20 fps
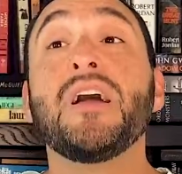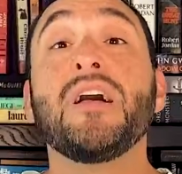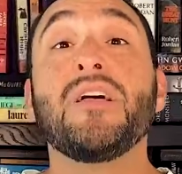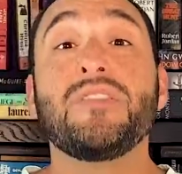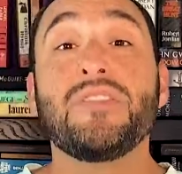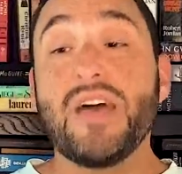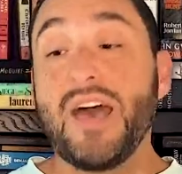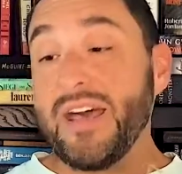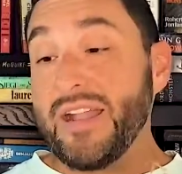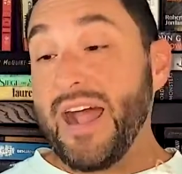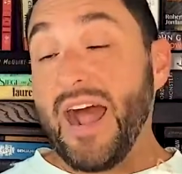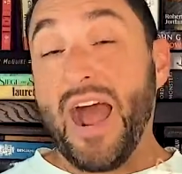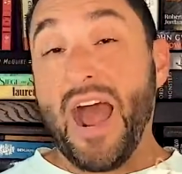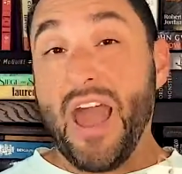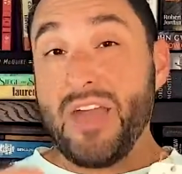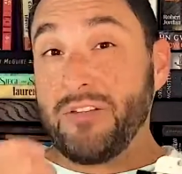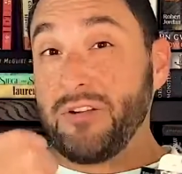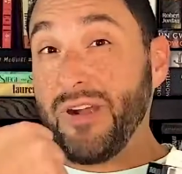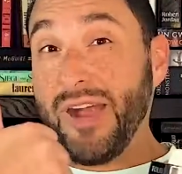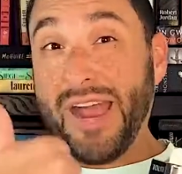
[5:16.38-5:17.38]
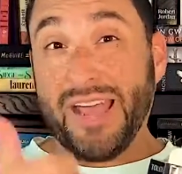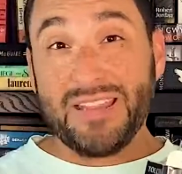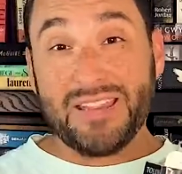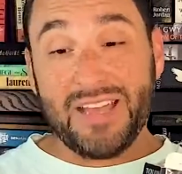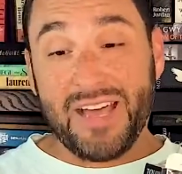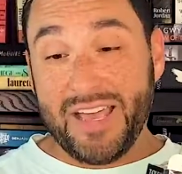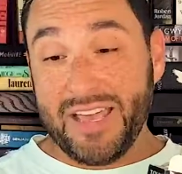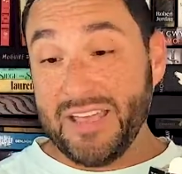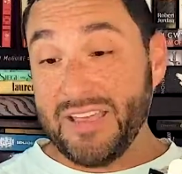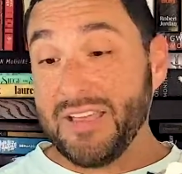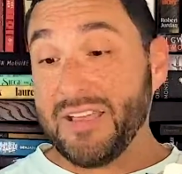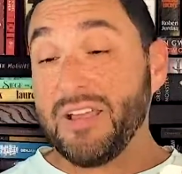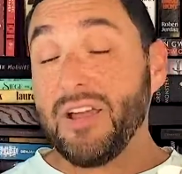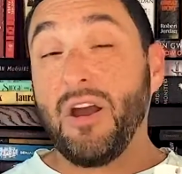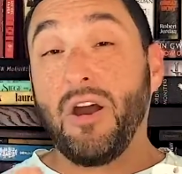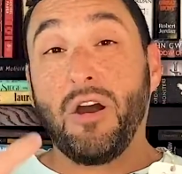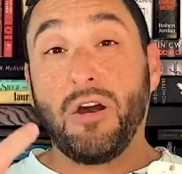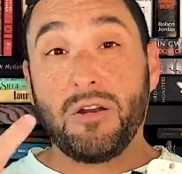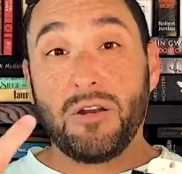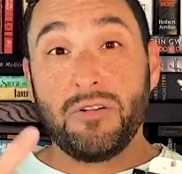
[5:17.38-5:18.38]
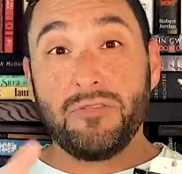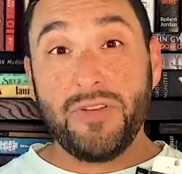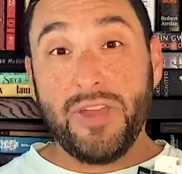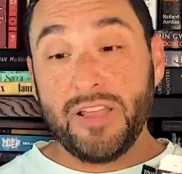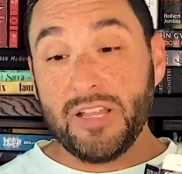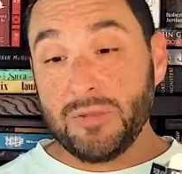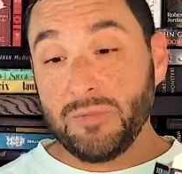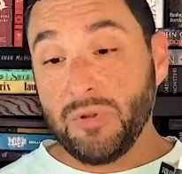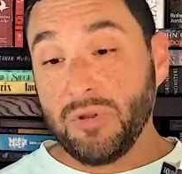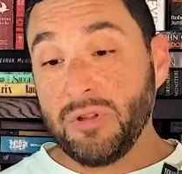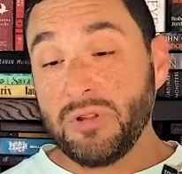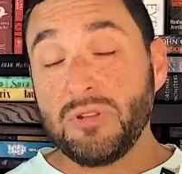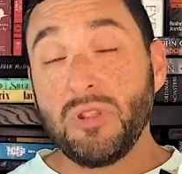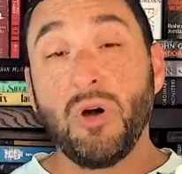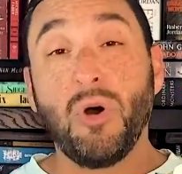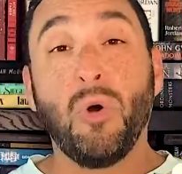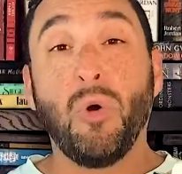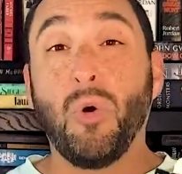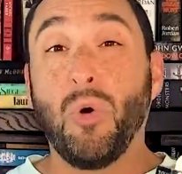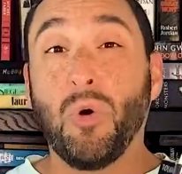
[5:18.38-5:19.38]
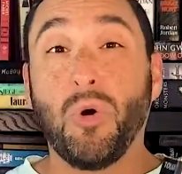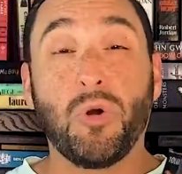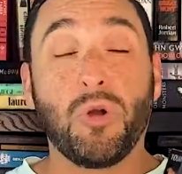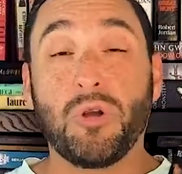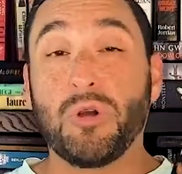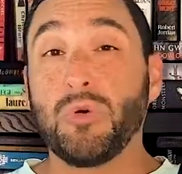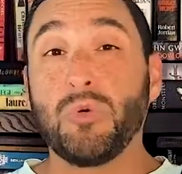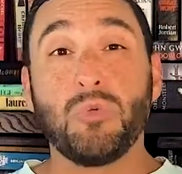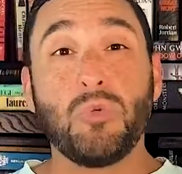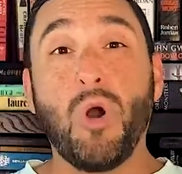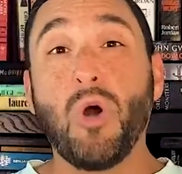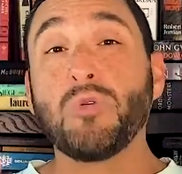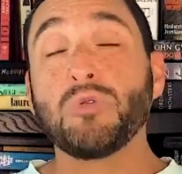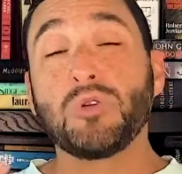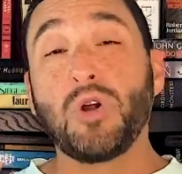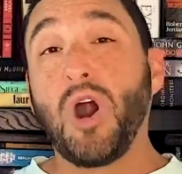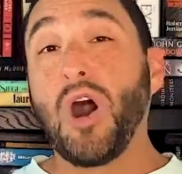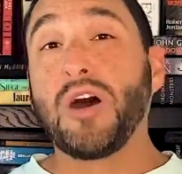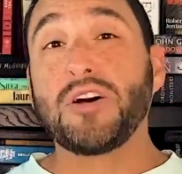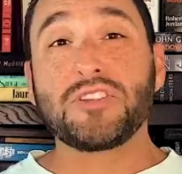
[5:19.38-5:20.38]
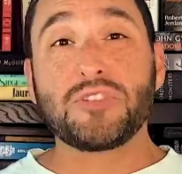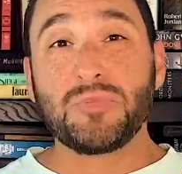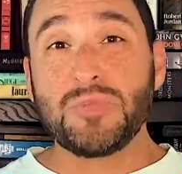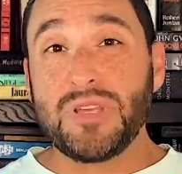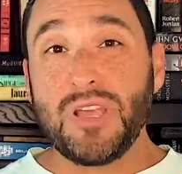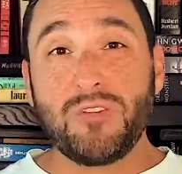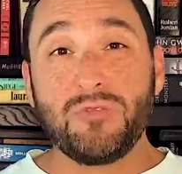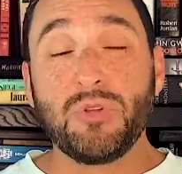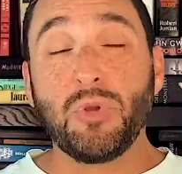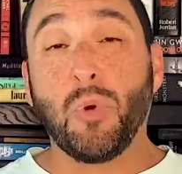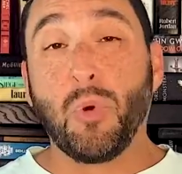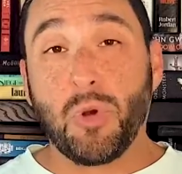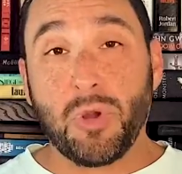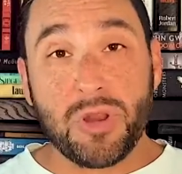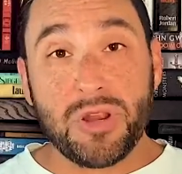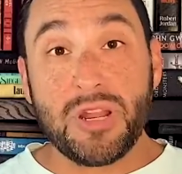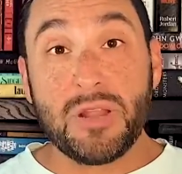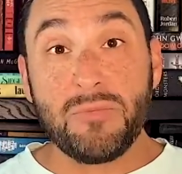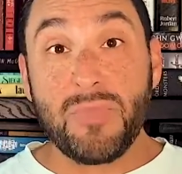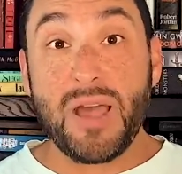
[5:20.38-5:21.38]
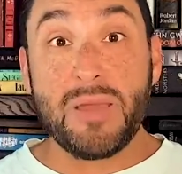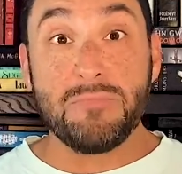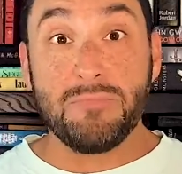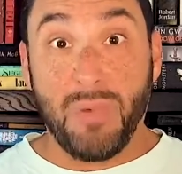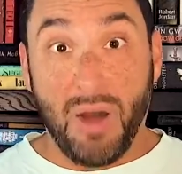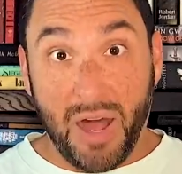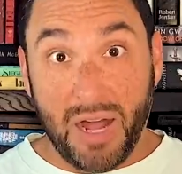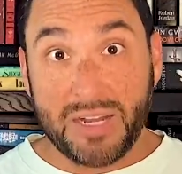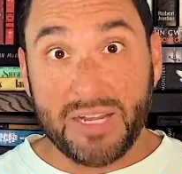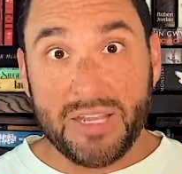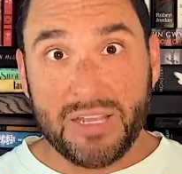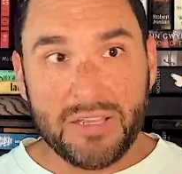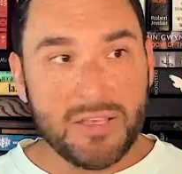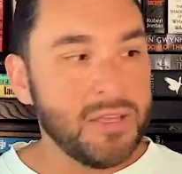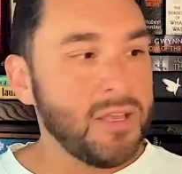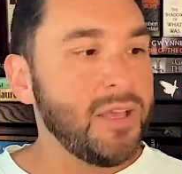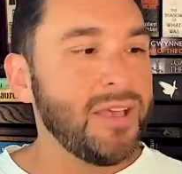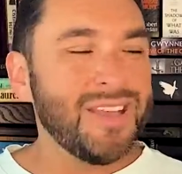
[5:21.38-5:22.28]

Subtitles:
that either I like, are available, or won't cost me every organ in my body.